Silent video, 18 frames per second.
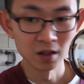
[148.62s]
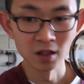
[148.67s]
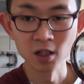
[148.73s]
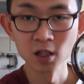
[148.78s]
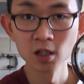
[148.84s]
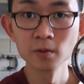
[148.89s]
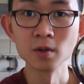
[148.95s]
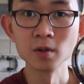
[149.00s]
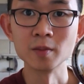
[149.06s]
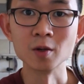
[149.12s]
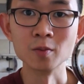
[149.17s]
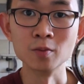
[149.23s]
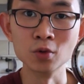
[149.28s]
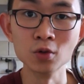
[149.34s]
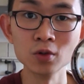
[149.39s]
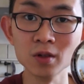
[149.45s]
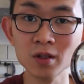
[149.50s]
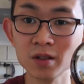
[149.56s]
a little bit about
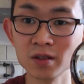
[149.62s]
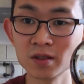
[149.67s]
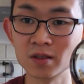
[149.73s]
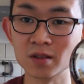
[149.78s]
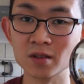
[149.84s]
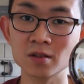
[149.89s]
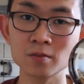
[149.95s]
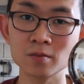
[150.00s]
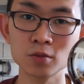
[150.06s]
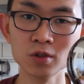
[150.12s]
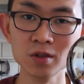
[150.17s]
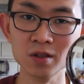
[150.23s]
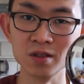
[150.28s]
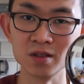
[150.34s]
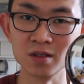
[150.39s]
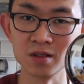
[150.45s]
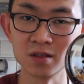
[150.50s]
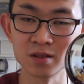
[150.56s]
Bootless.
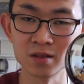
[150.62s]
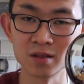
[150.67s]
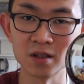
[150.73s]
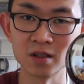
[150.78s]
Bootless is